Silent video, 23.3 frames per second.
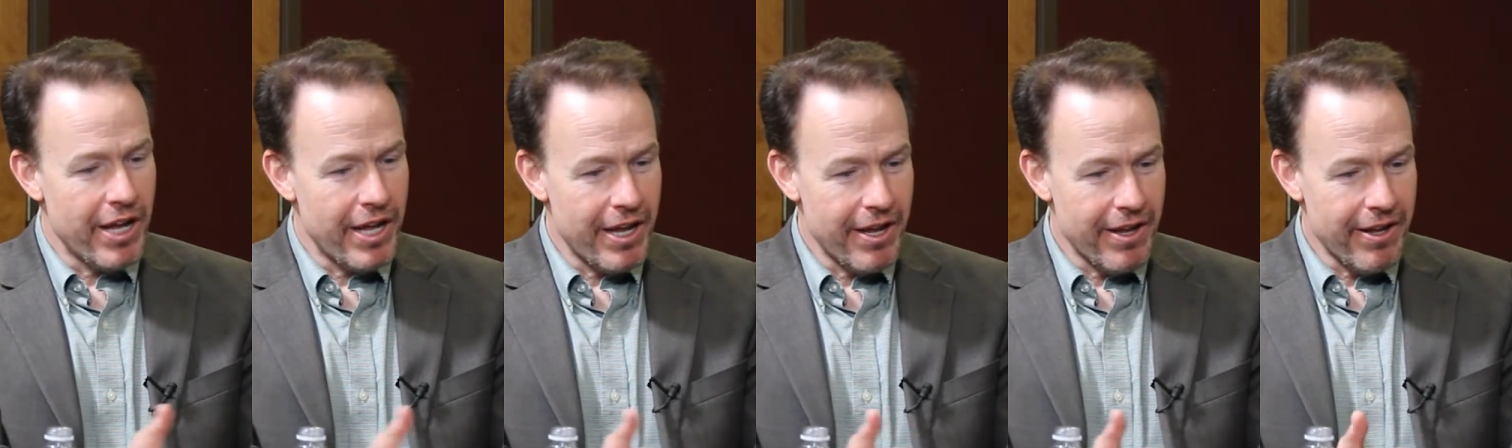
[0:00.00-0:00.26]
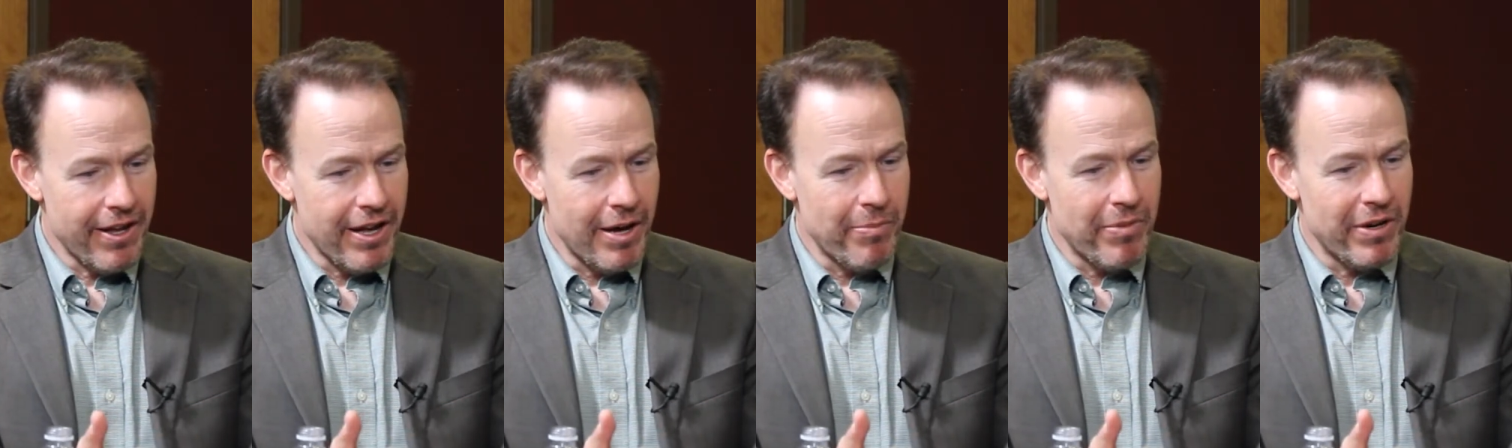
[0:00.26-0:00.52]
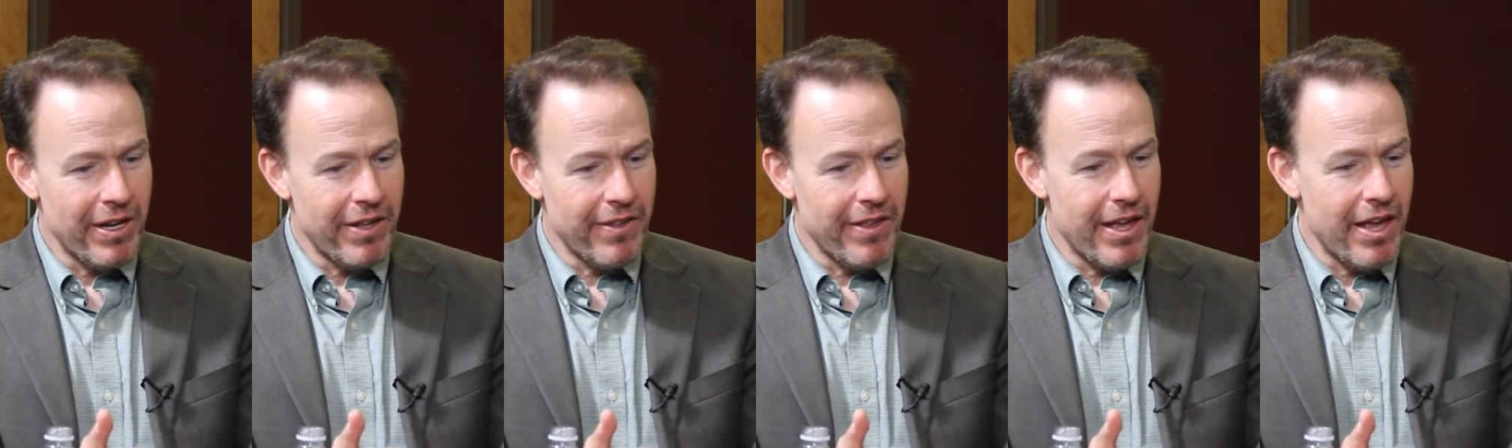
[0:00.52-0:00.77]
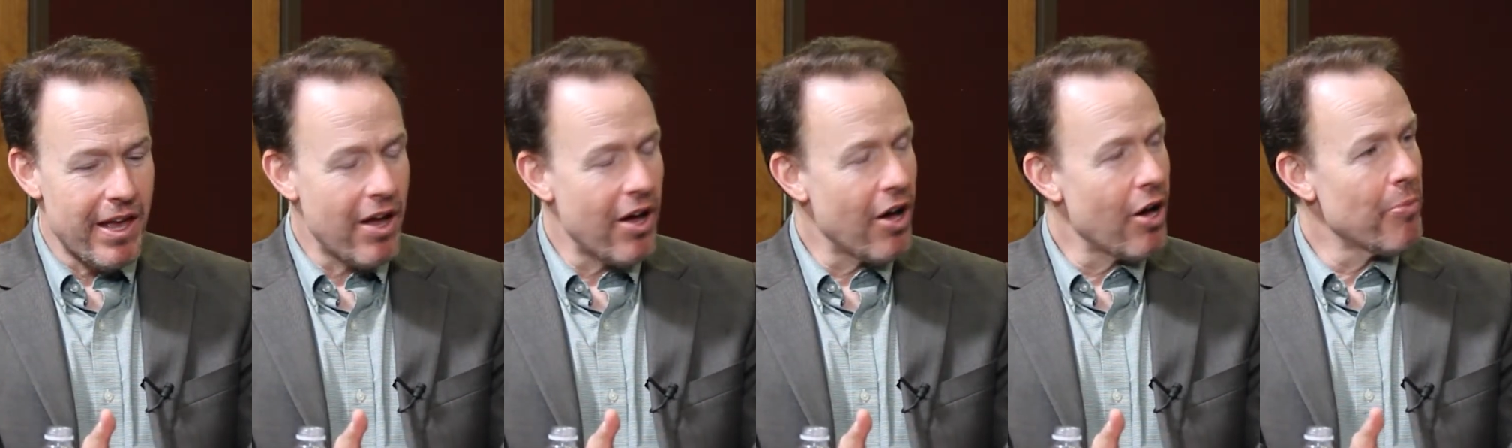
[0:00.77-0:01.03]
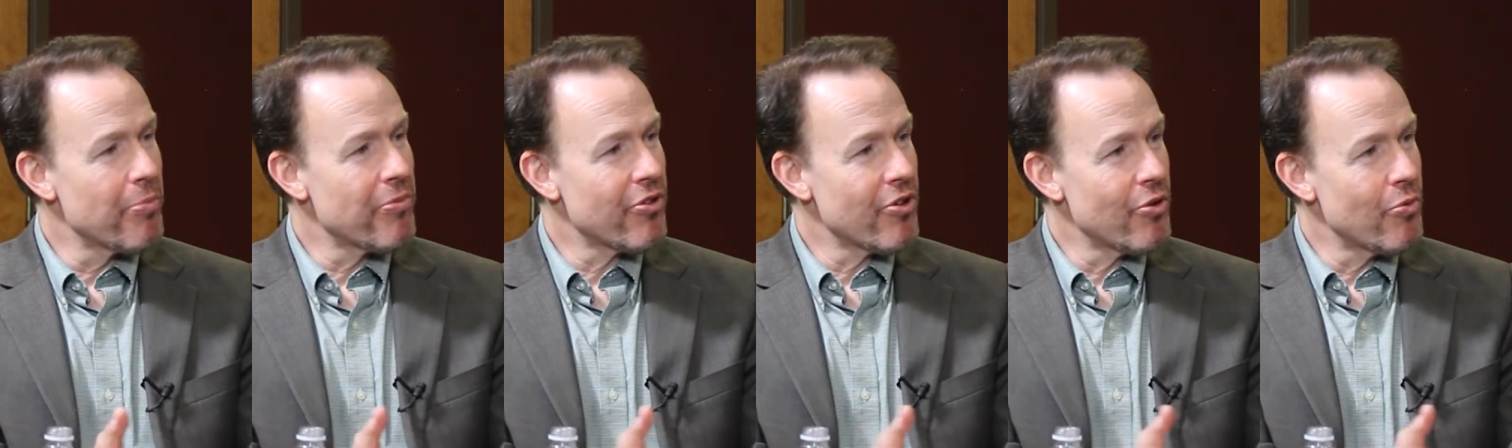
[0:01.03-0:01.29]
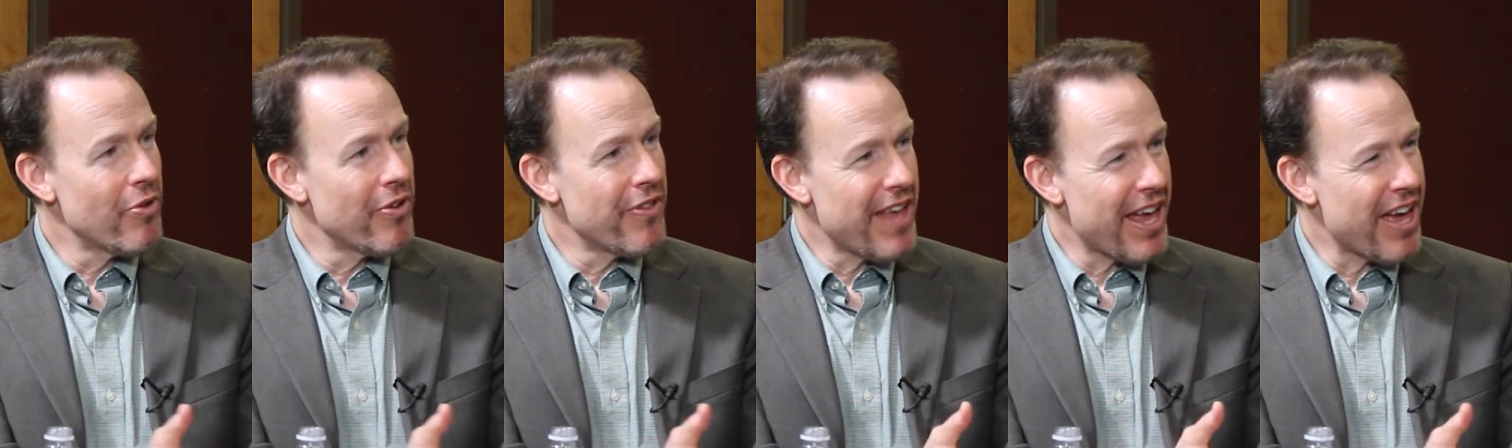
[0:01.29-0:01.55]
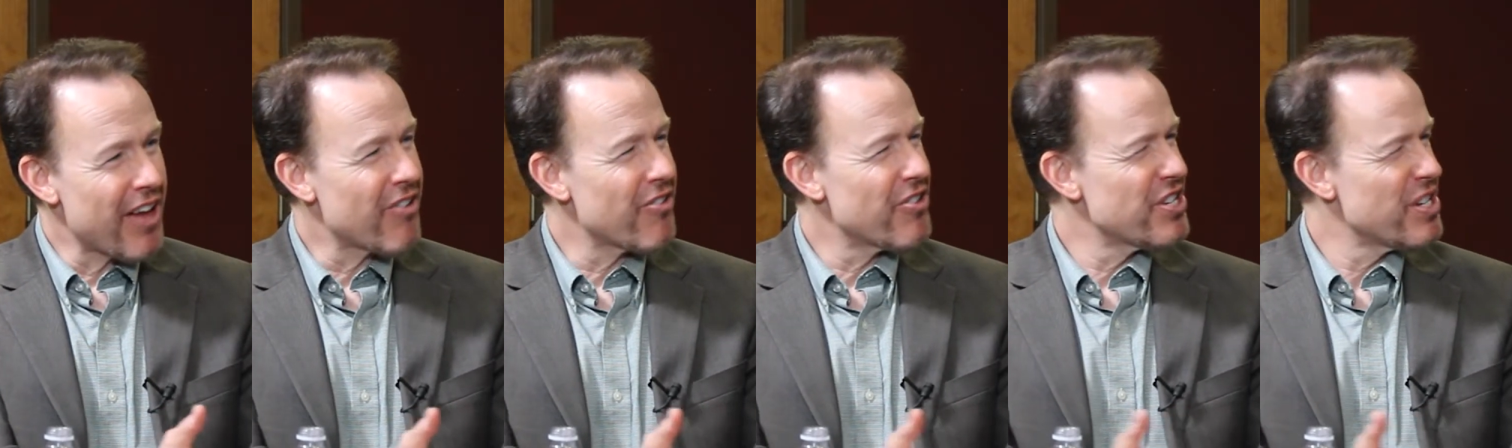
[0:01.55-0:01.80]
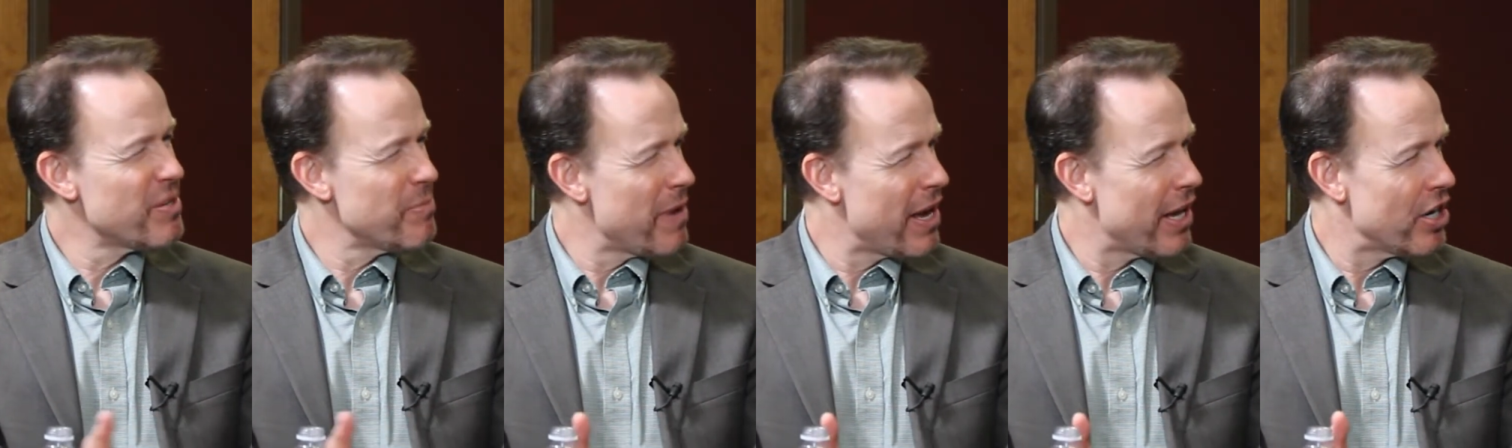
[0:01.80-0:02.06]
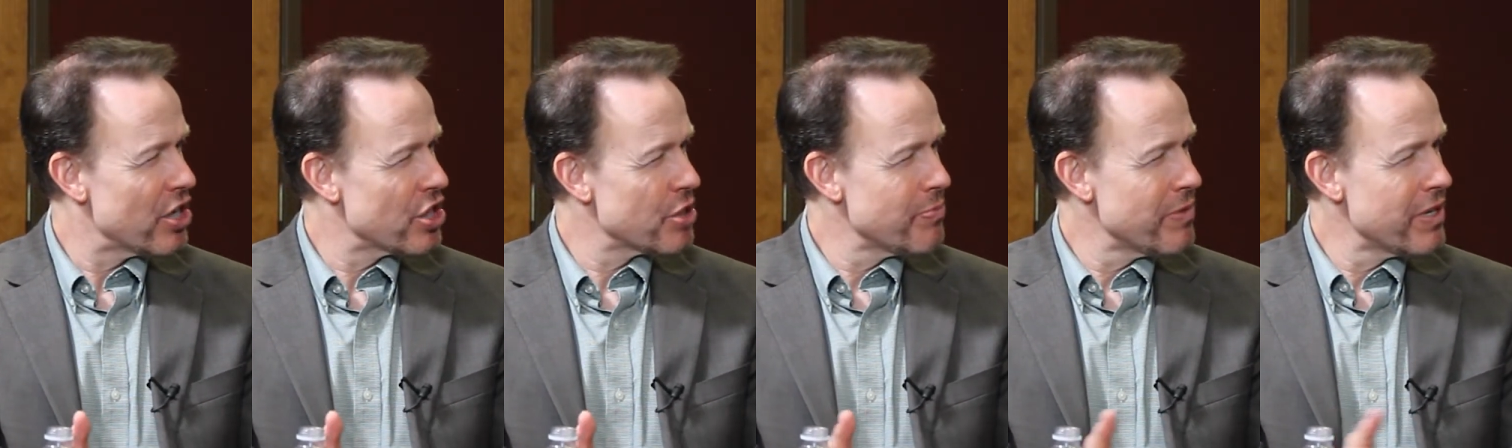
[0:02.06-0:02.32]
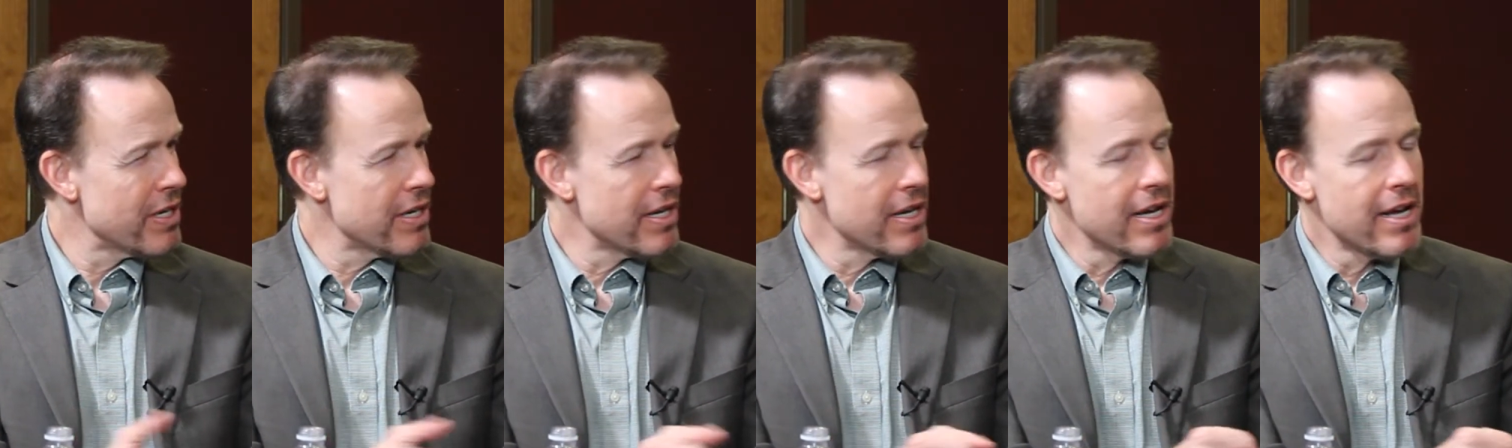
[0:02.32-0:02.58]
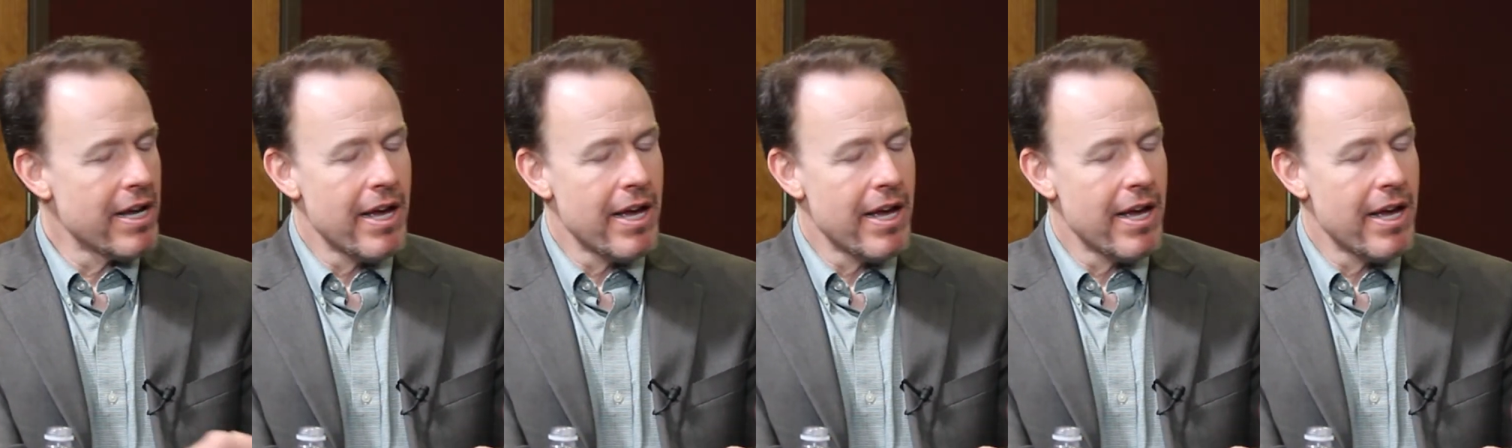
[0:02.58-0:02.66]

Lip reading: a company that helps you with energy management.